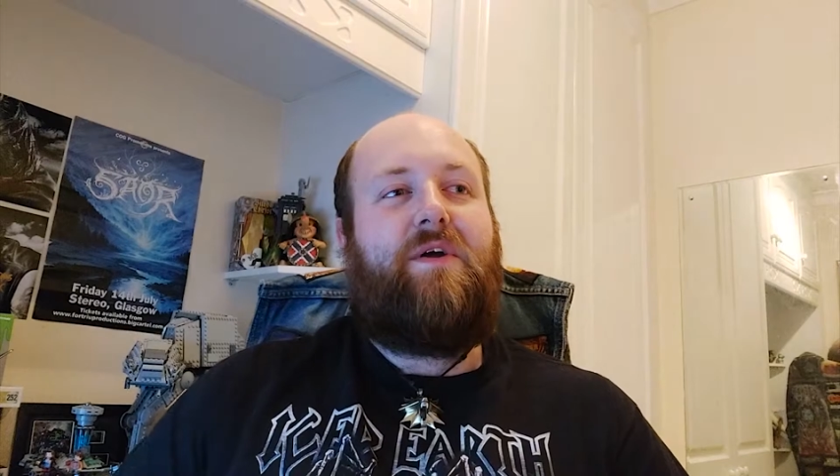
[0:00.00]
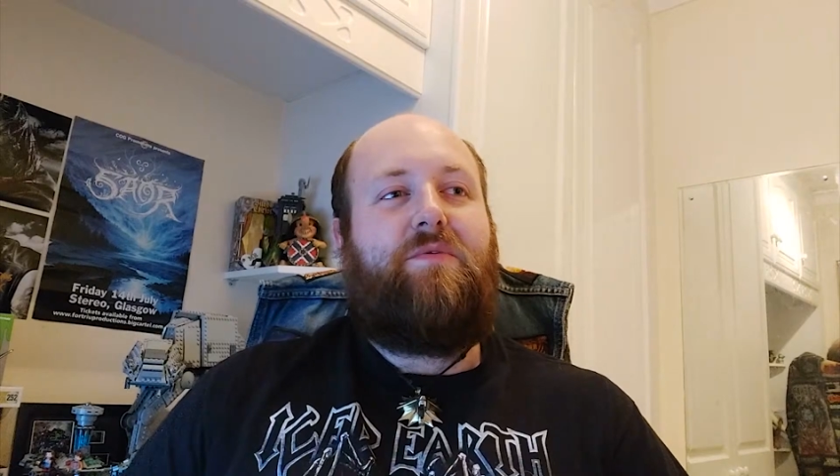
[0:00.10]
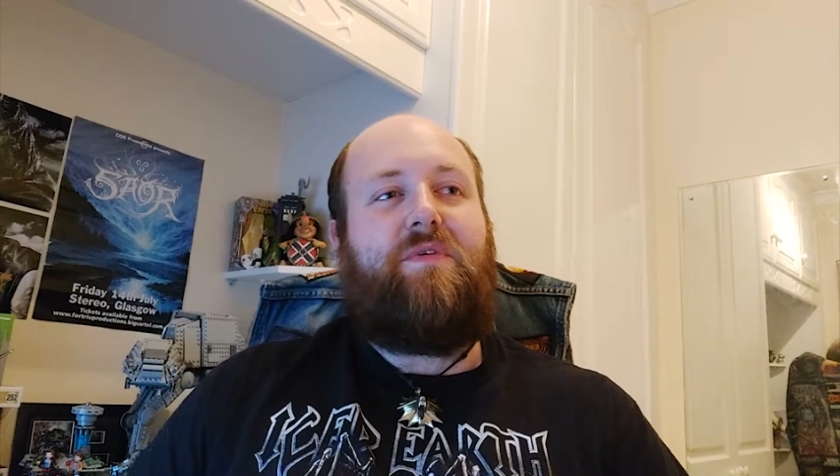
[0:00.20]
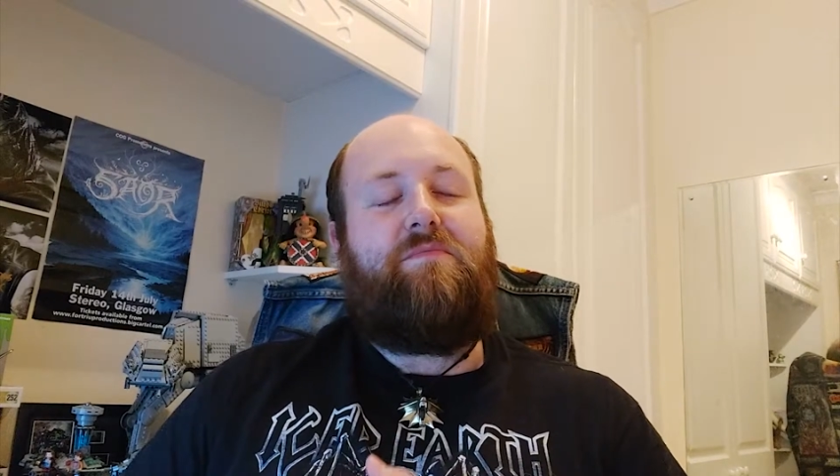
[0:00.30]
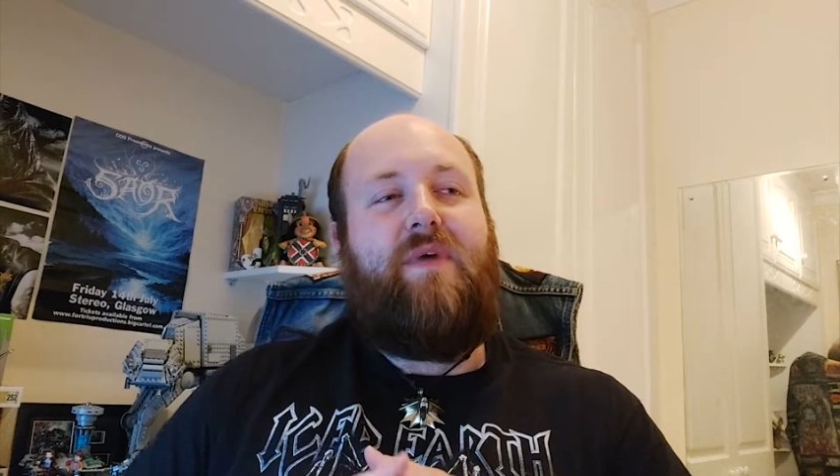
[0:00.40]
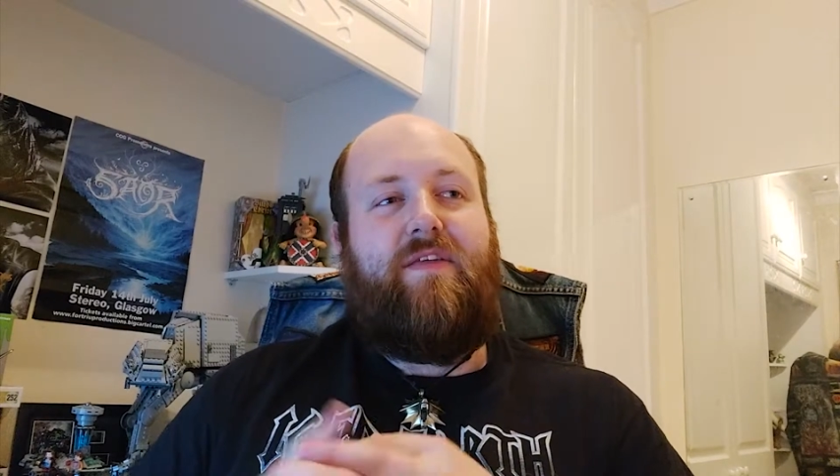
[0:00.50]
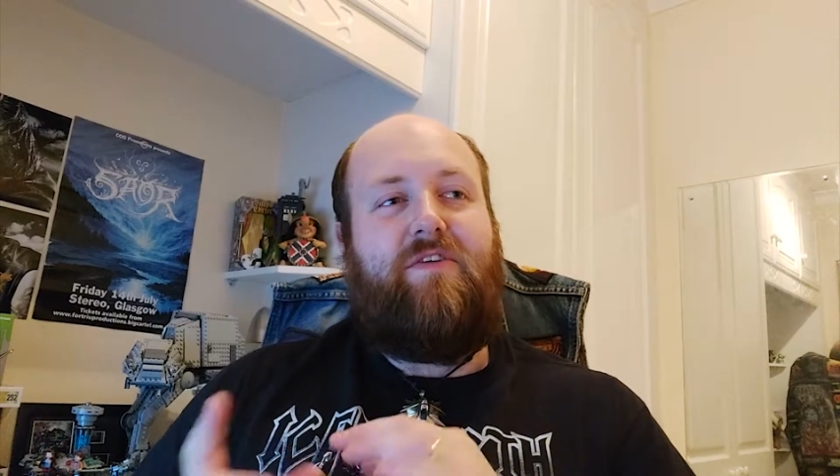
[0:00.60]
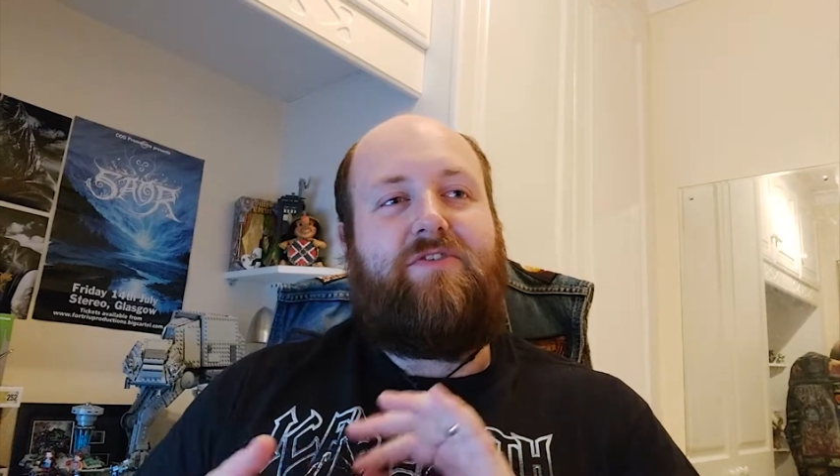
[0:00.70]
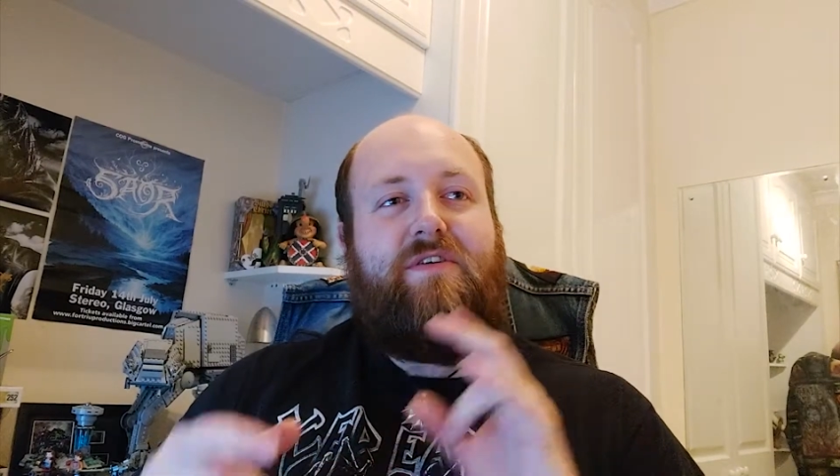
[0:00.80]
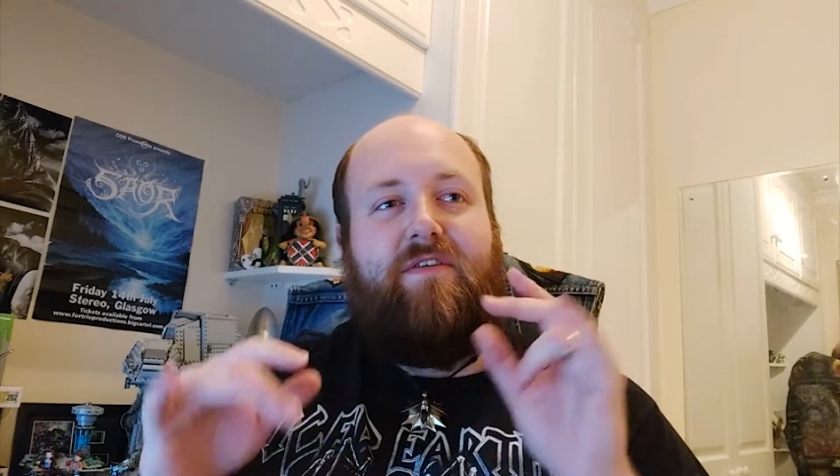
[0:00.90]
with
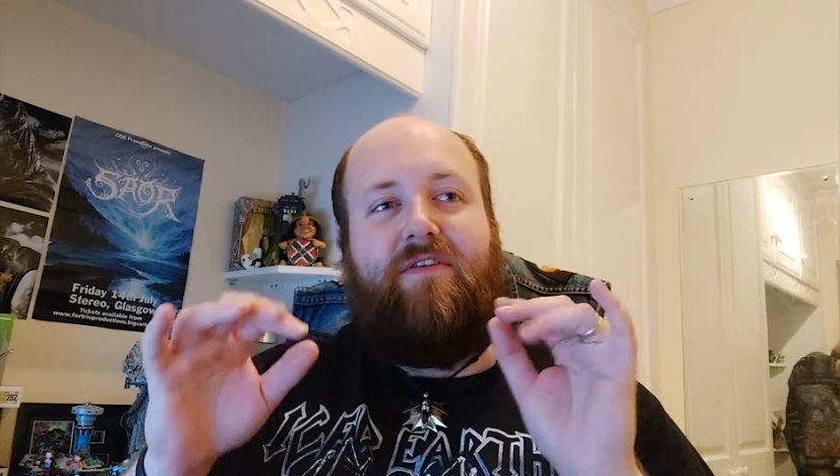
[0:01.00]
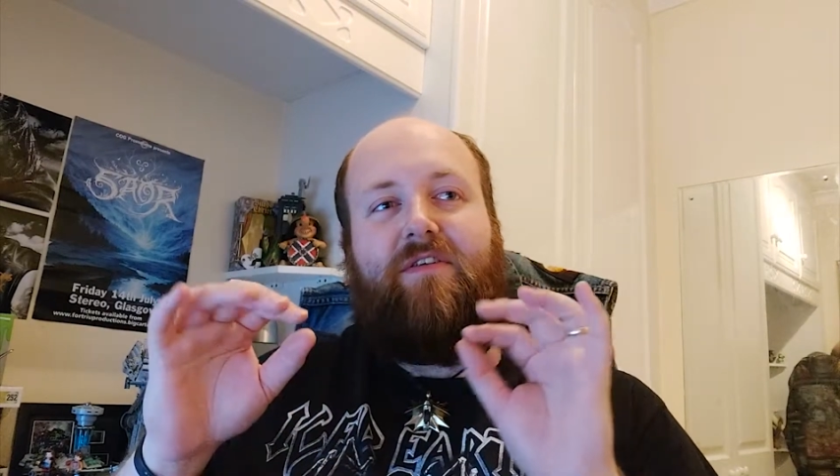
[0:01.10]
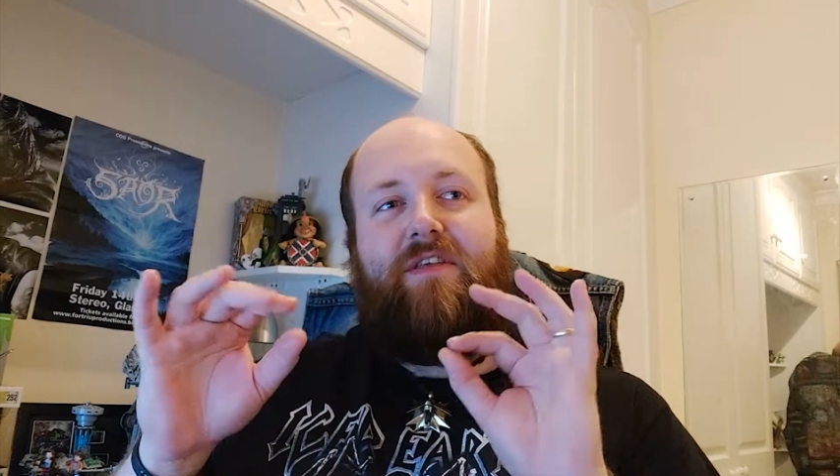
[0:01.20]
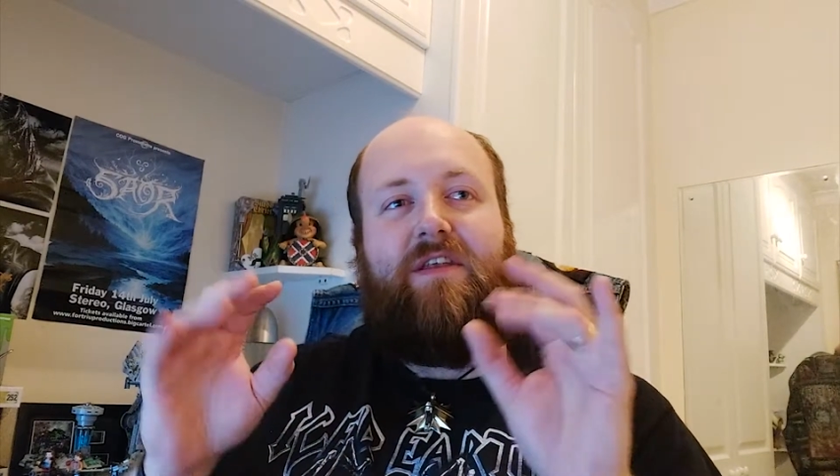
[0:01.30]
messages and